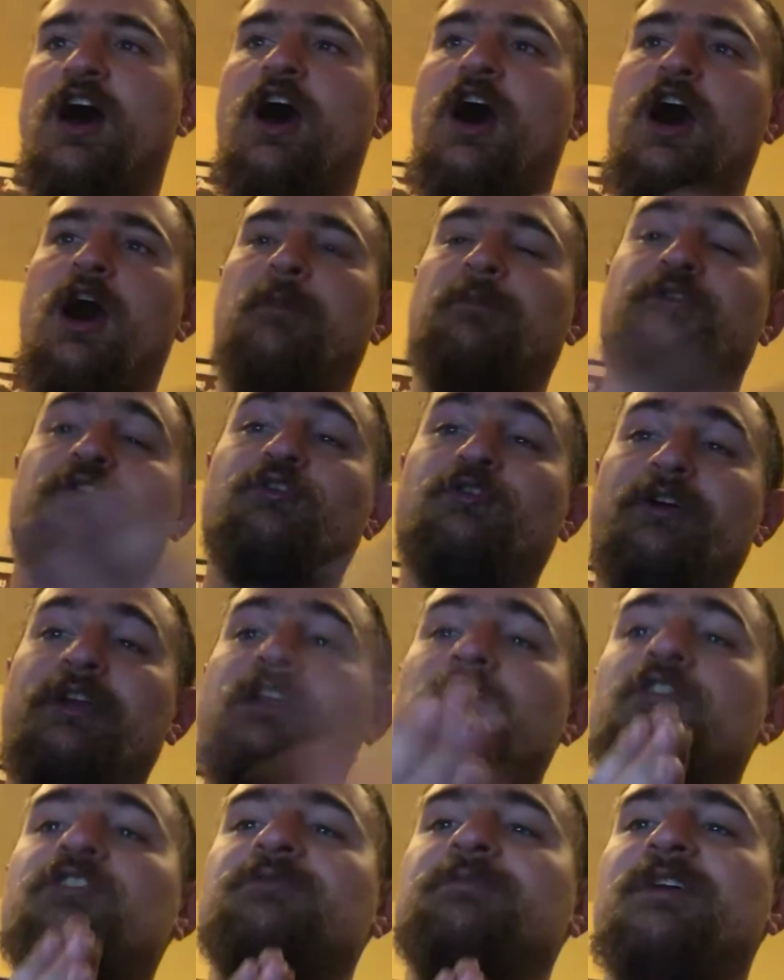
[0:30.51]
So
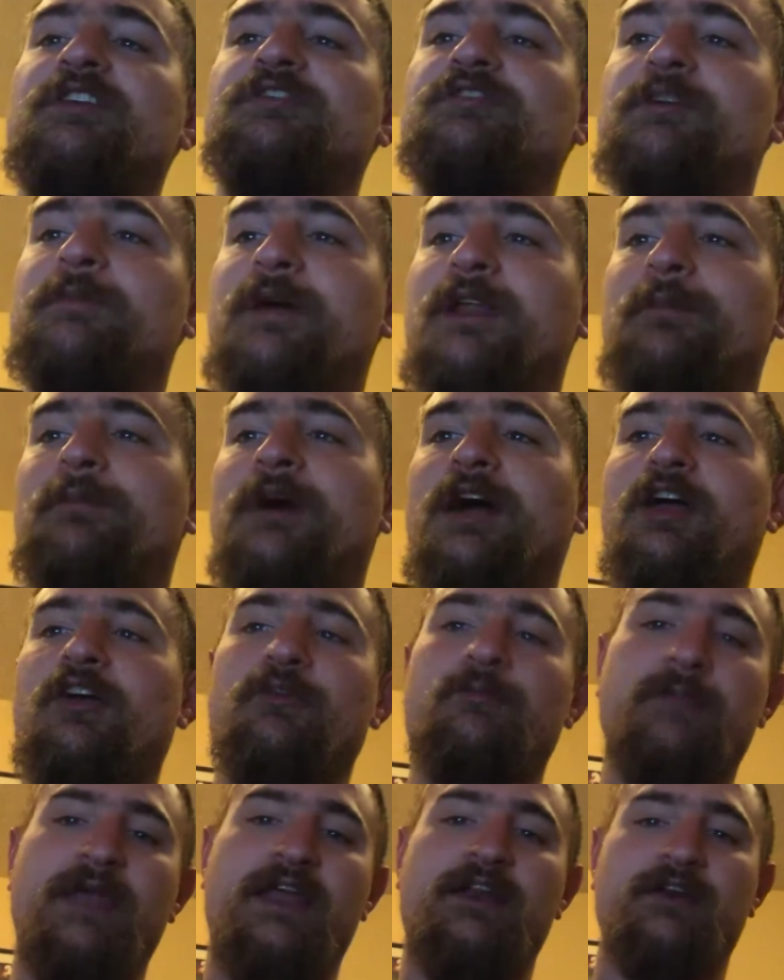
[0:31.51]
Gringo is basically about a
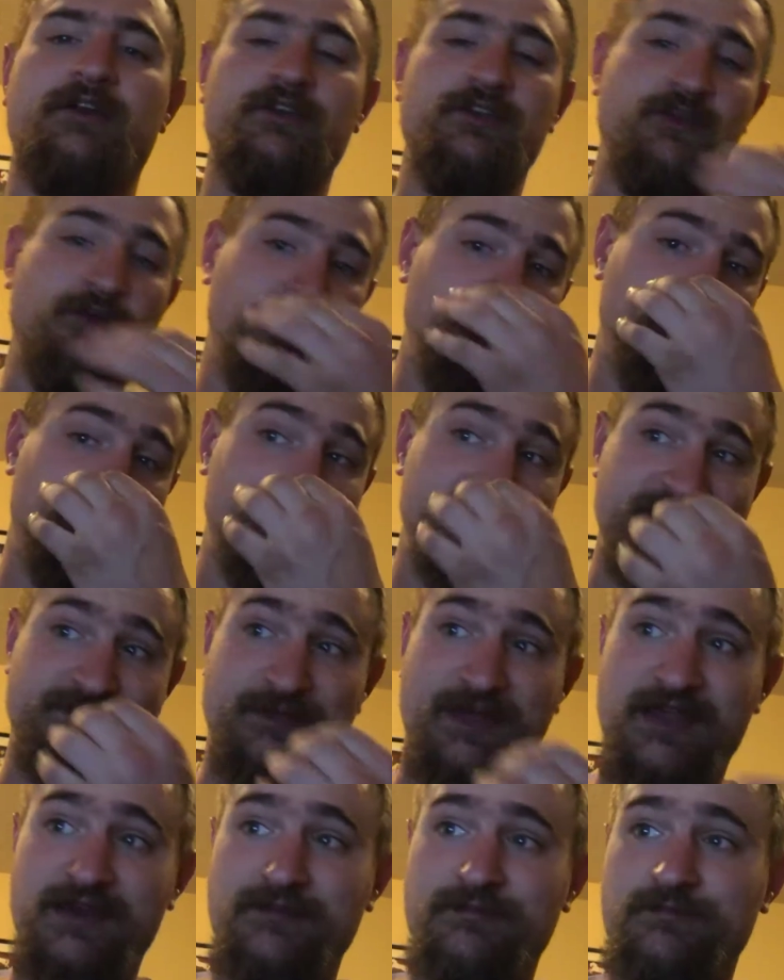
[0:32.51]
mild-mannered U.S.
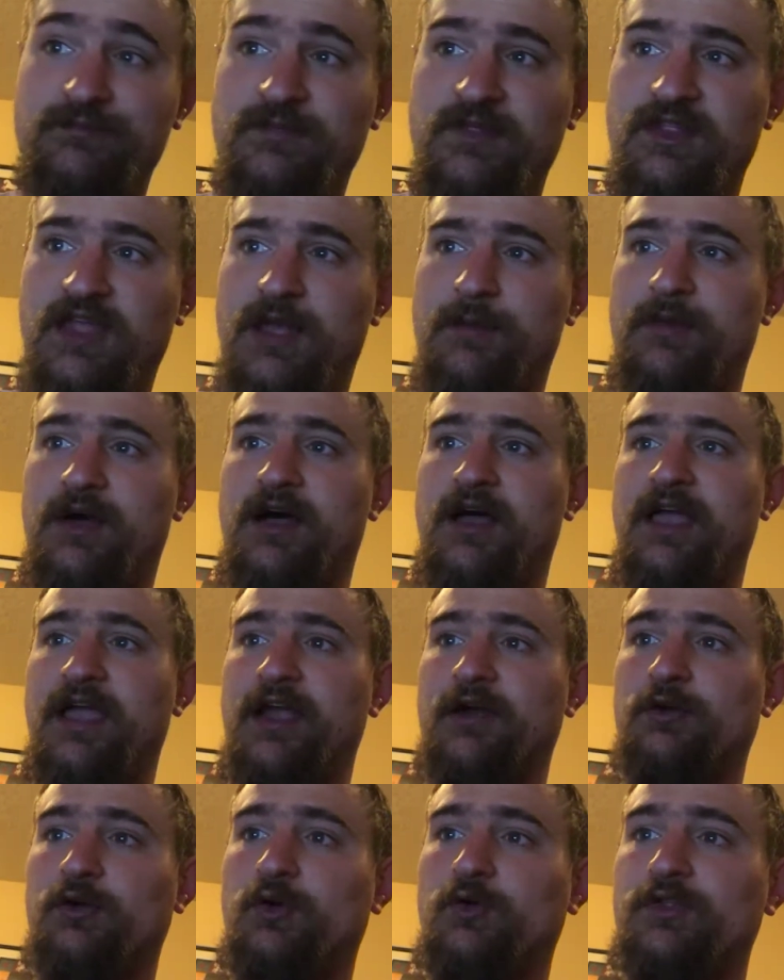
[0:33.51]
businessman named
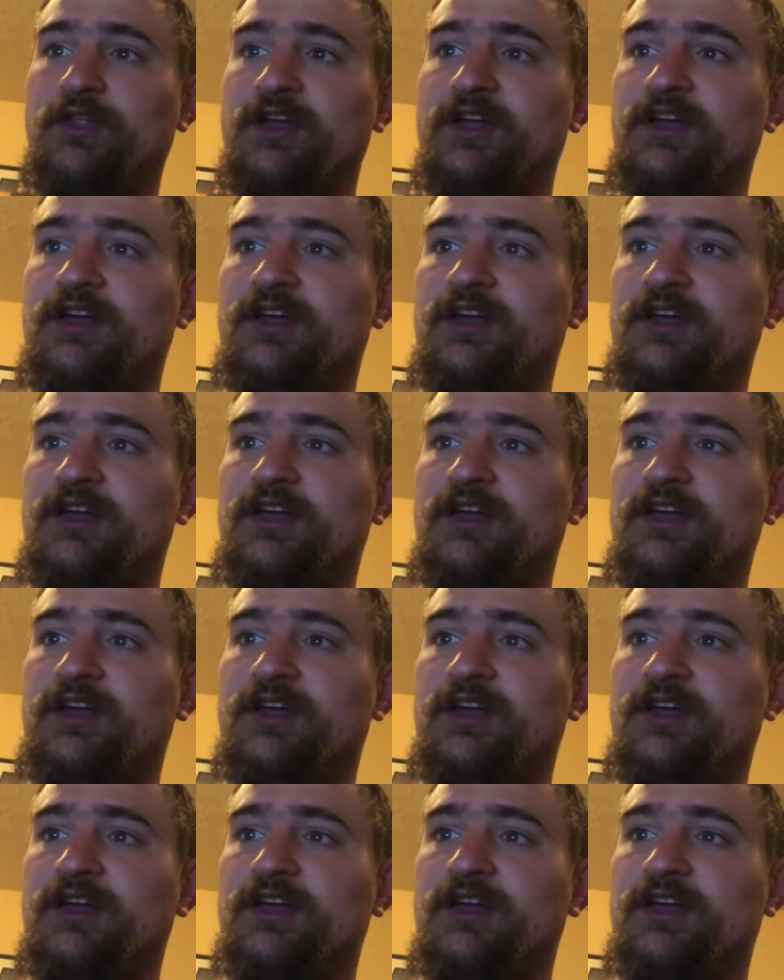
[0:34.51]
Harold